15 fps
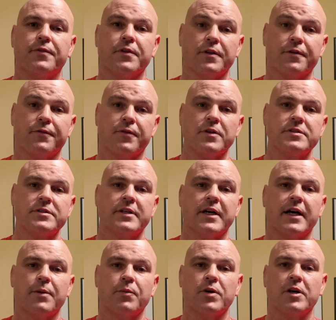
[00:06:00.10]
for the first
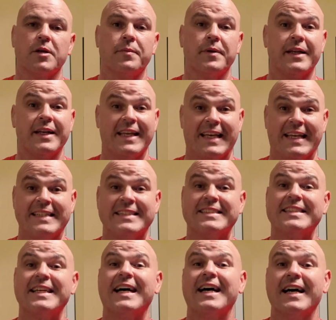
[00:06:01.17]
time, we're going to be in an
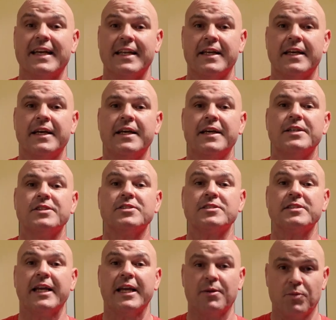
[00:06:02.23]
inside
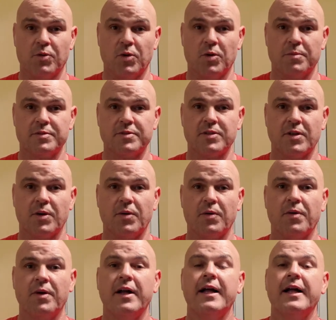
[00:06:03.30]
stateroom.
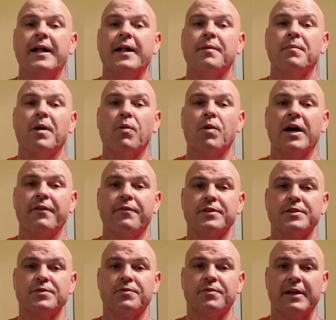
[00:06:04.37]
So my wife
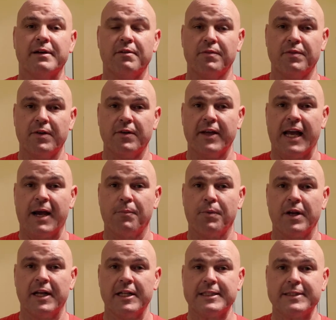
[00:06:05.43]
is very, very
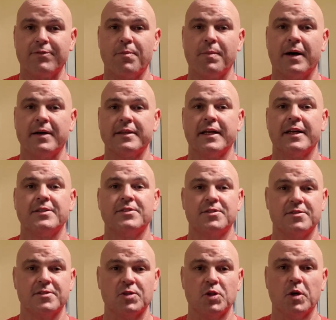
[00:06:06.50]
apprehensive about that.
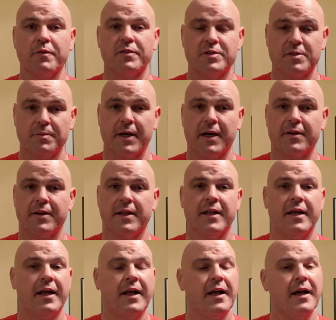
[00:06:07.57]
She's nervous about it.
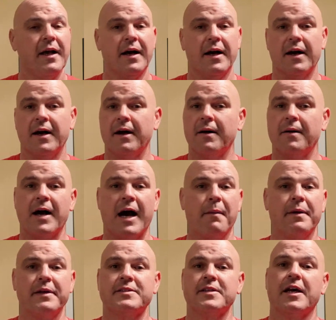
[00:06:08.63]

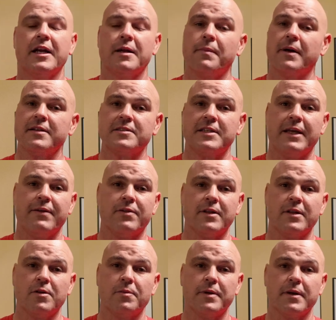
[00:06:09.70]
I'm excited about saving a
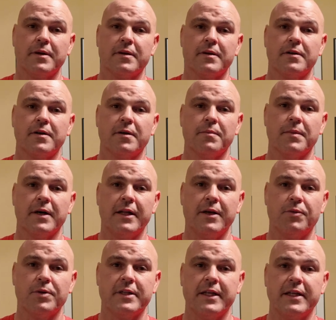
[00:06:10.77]
little bit of money
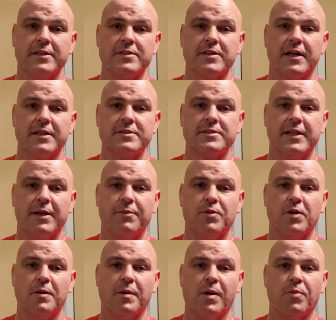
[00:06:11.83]
with the inside
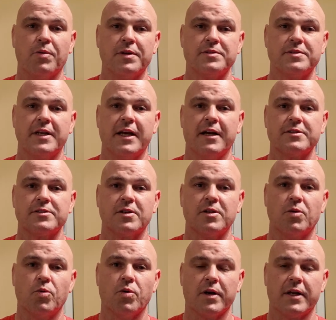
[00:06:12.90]
stateroom. I want to see how it's going
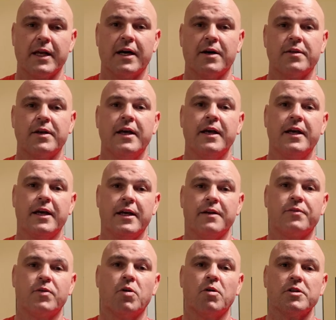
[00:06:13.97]
to work out. And
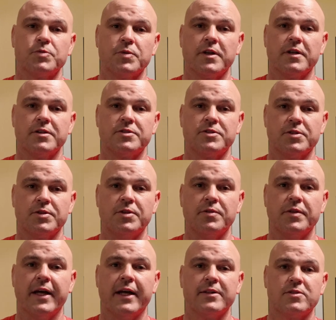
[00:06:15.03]
of course, we're going to show you
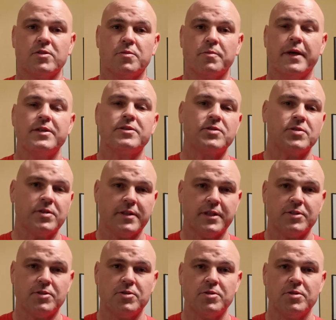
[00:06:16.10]
that. So make sure
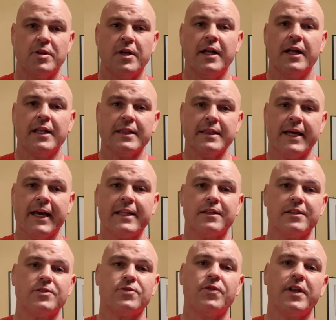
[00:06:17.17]
that you like
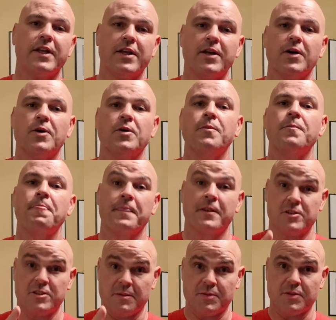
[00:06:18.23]
this video,
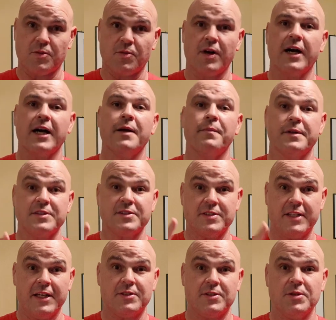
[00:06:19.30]
subscribe, and
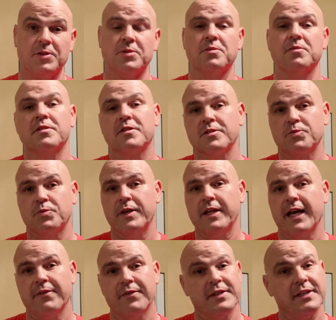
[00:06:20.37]
stay tuned, because we
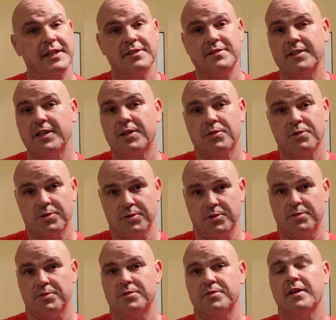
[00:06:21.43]
have a Disney
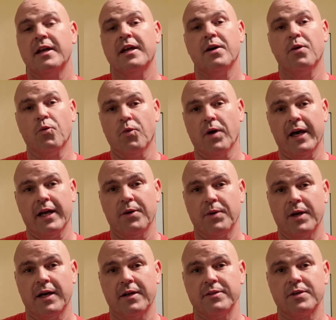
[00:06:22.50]
cruise right
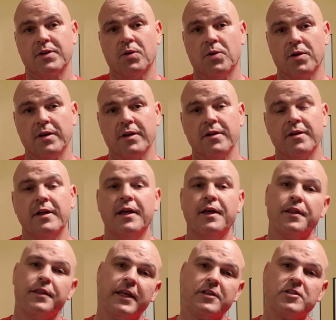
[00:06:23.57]
around the corner.
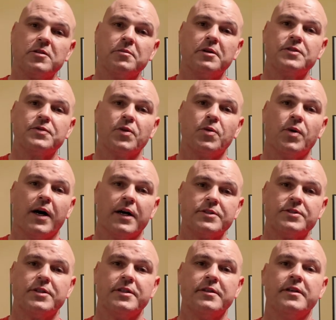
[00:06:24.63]
Thanks so much for
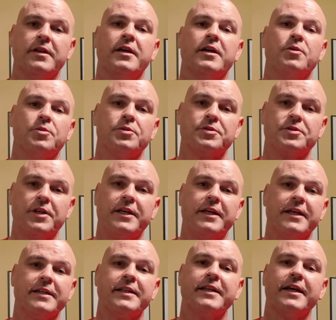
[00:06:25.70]
watching. We'll see
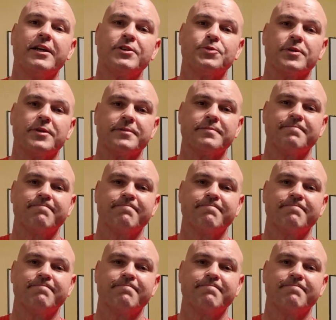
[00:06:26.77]
you at the next one.